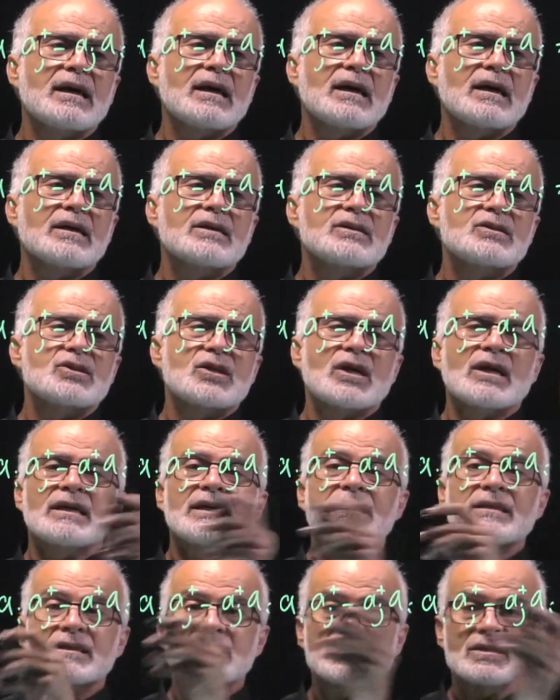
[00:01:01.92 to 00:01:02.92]
IJ.
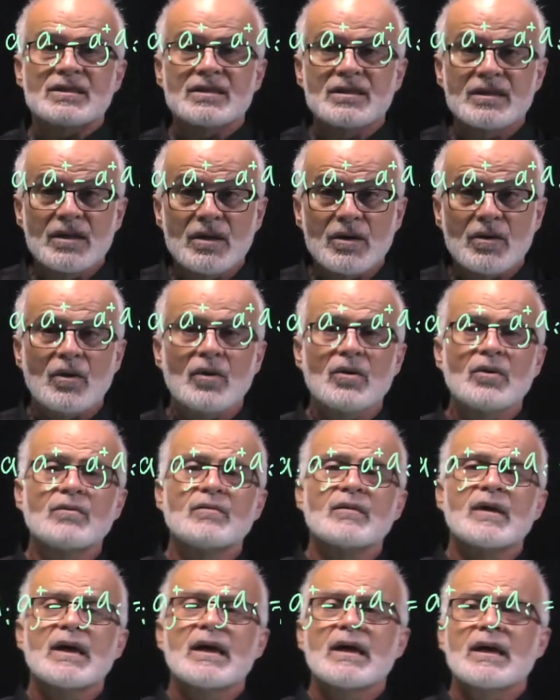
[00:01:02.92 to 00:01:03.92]
It is 0
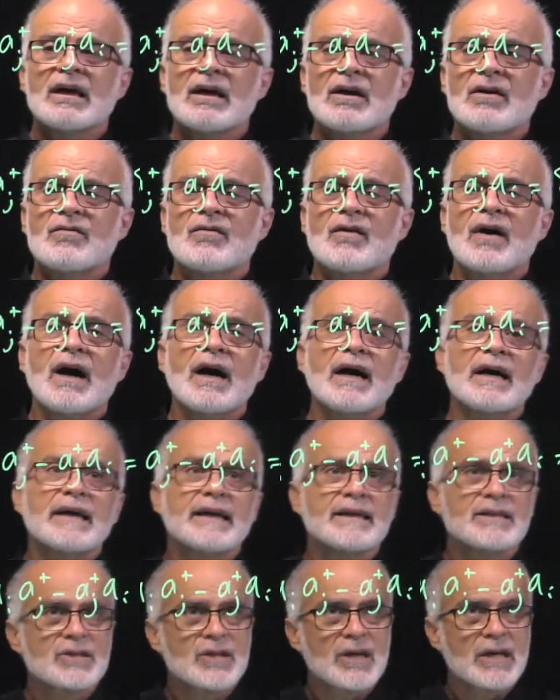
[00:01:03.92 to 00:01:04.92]
if I
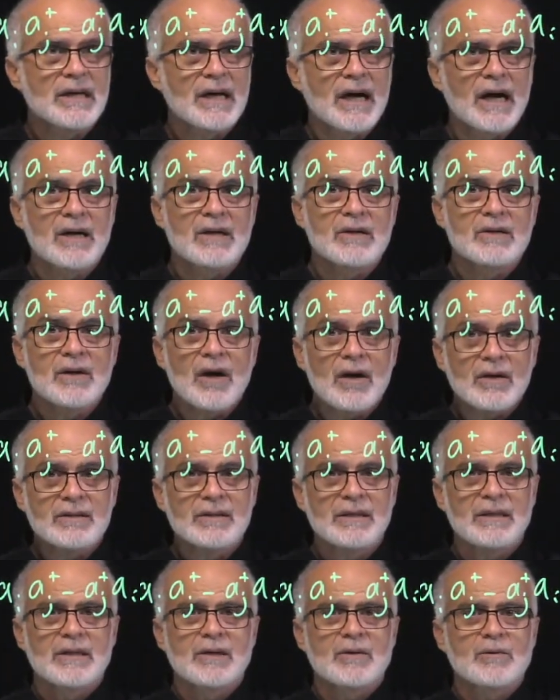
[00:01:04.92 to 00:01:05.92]
and J are not
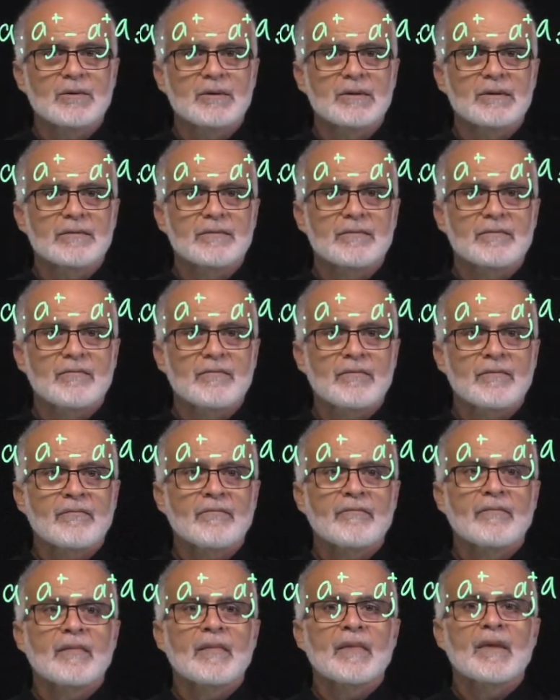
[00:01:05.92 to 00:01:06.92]
equal,
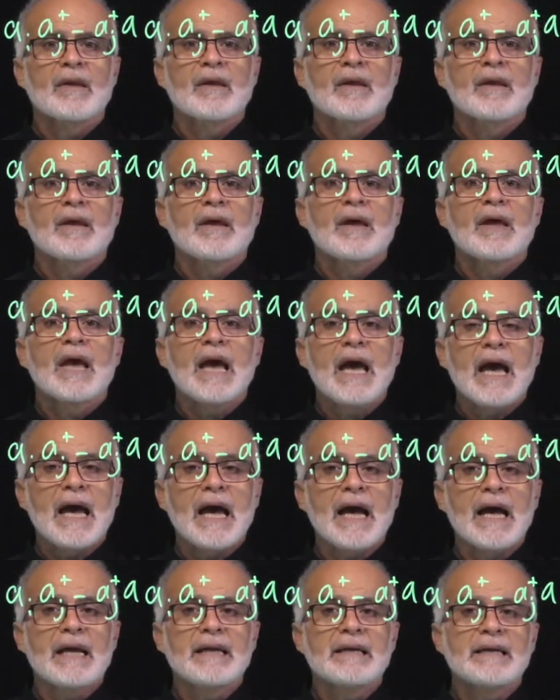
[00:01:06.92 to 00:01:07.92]

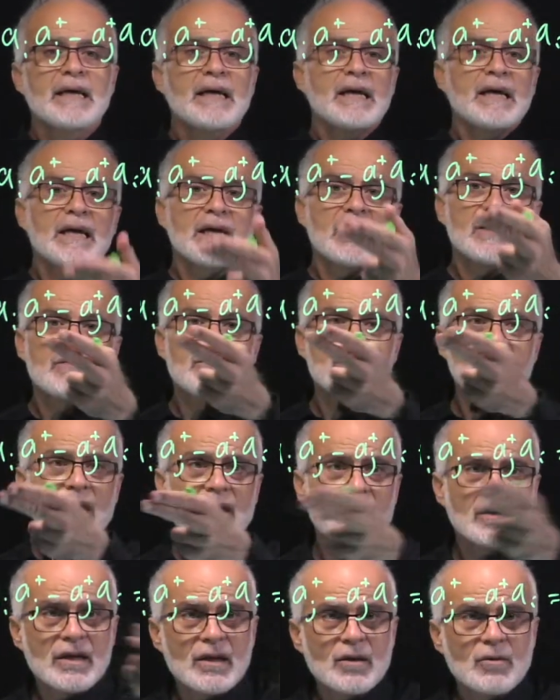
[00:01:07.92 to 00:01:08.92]
and if they
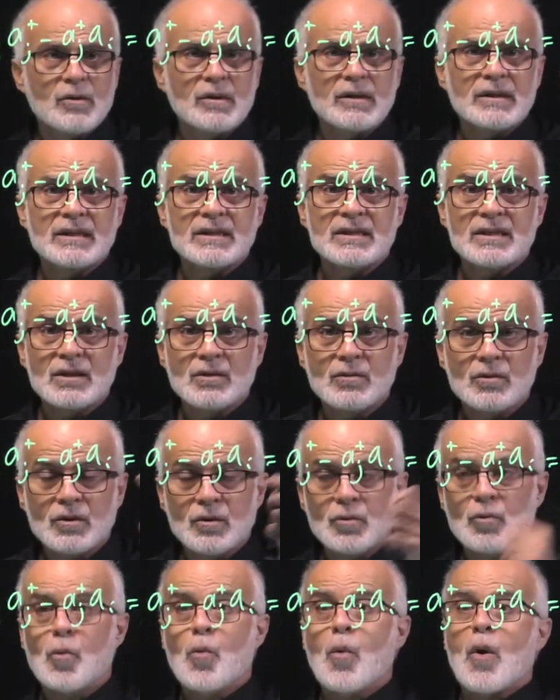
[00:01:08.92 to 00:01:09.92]
are equal, it is equal
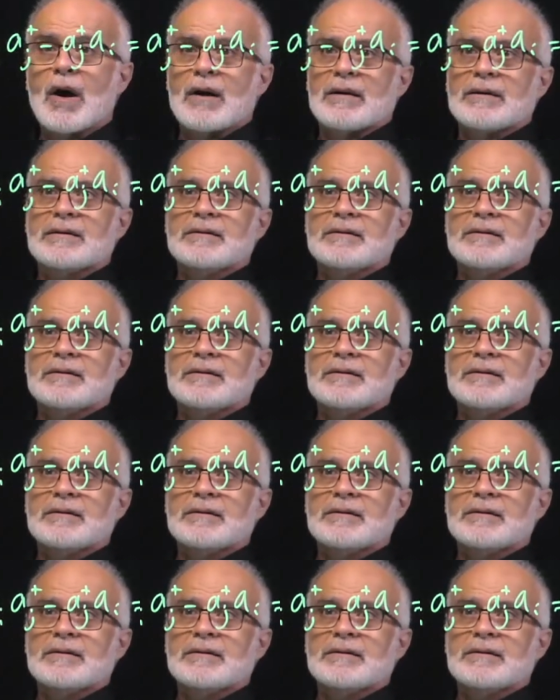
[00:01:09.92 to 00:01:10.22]
to 1.